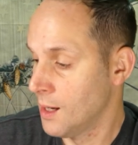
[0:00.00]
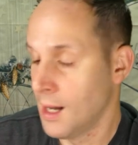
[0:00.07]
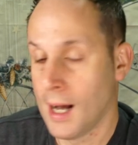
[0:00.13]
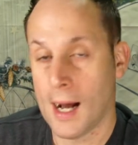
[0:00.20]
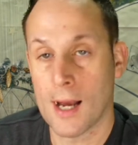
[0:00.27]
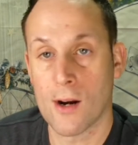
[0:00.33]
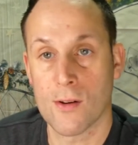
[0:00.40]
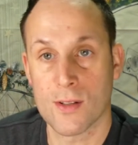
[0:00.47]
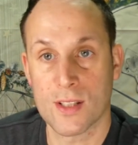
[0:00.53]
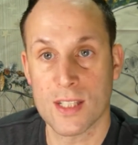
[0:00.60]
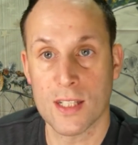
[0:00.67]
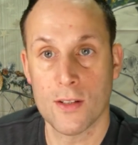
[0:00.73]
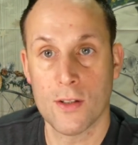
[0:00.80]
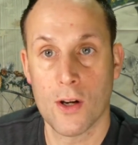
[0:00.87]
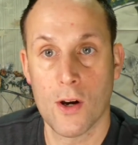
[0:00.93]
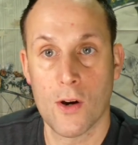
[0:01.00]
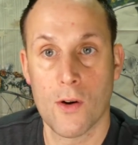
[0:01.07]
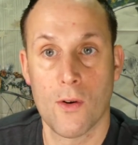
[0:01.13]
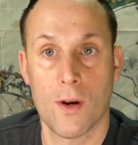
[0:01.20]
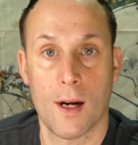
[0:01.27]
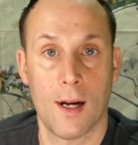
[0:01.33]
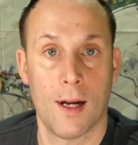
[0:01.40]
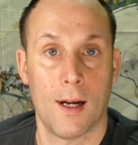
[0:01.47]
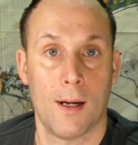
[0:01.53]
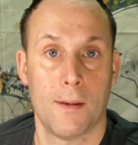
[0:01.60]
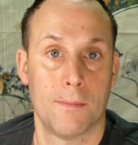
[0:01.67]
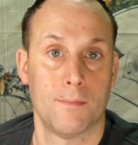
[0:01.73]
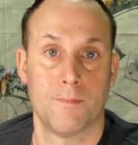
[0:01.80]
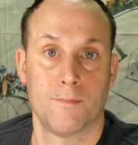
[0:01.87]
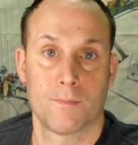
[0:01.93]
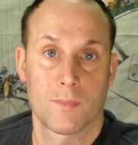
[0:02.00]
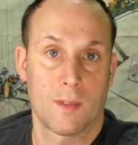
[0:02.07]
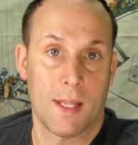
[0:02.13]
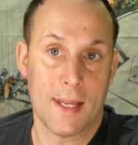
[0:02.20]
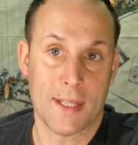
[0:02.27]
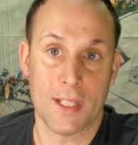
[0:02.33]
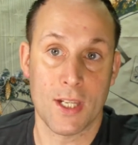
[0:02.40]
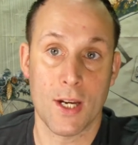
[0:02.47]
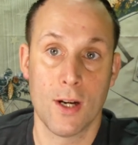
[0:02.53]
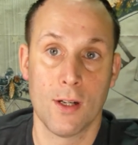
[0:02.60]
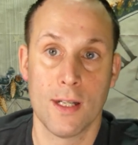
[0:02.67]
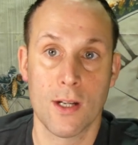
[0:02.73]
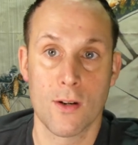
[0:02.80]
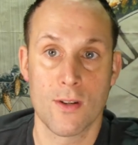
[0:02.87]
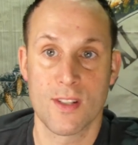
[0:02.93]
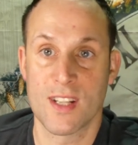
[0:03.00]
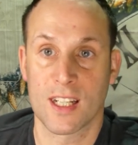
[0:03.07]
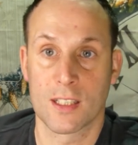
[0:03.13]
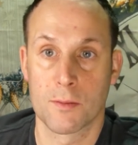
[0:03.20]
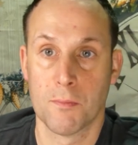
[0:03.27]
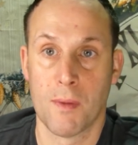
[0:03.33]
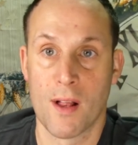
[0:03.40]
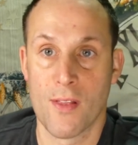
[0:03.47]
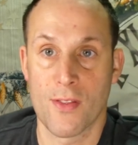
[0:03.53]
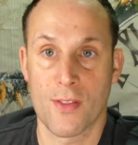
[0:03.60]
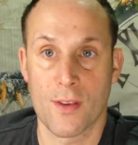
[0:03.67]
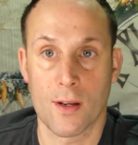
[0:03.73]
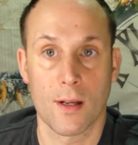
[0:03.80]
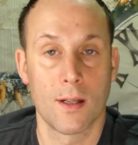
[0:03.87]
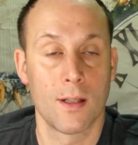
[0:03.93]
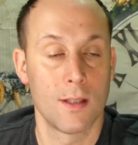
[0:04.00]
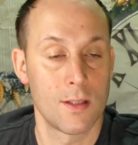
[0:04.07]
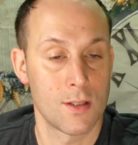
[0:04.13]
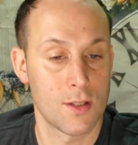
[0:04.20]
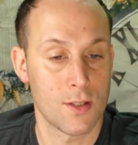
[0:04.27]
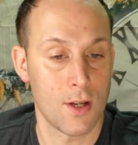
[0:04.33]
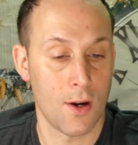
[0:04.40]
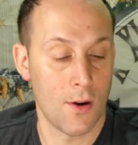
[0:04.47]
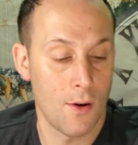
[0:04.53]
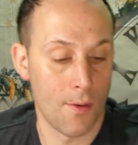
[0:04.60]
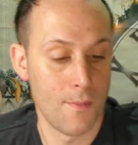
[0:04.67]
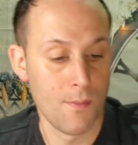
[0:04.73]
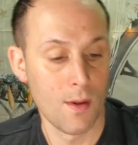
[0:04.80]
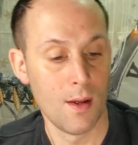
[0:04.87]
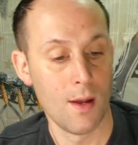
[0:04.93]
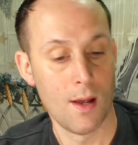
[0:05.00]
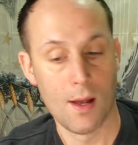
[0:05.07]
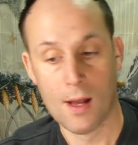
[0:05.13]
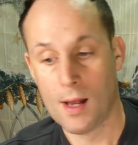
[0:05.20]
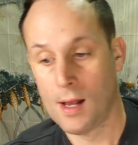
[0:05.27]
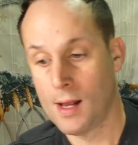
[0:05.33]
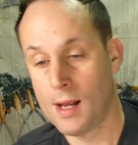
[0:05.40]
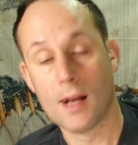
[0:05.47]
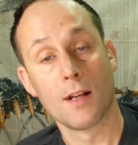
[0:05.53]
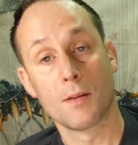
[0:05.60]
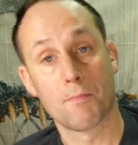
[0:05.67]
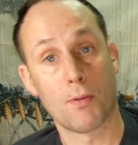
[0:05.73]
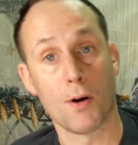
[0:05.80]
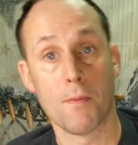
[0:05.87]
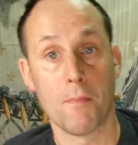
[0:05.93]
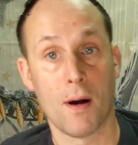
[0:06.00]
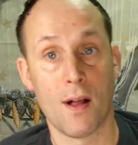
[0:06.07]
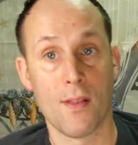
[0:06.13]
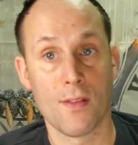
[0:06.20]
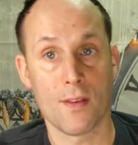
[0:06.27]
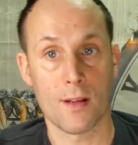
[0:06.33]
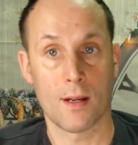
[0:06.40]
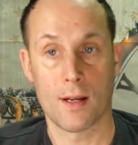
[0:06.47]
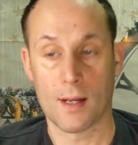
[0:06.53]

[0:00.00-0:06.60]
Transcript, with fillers: I don't see no um, like yearly or six month, so per month.